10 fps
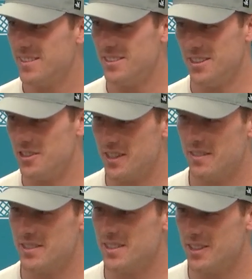you know, you can
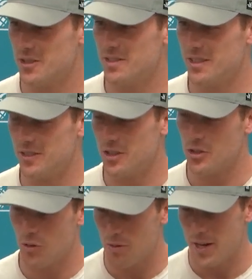have the
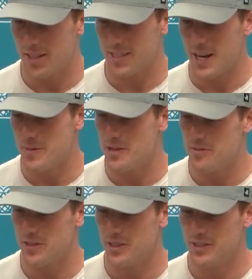shorter amount of time that you
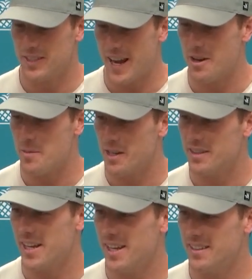feel down about
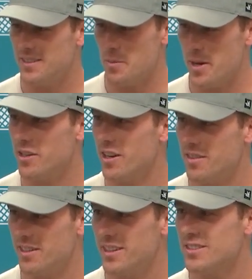that, the better, I
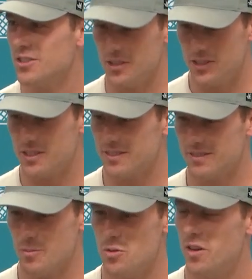think. So you just
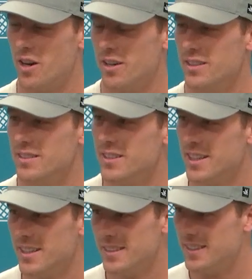move on. And,
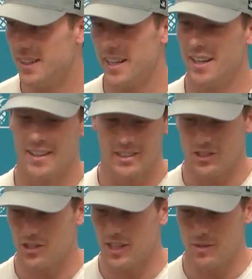again, I
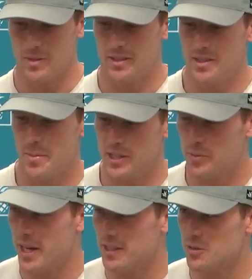just tried to be the best
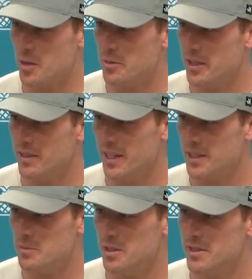practice squad player that I
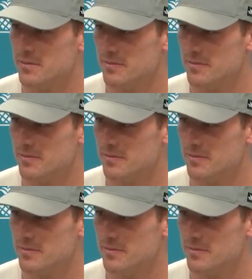could be.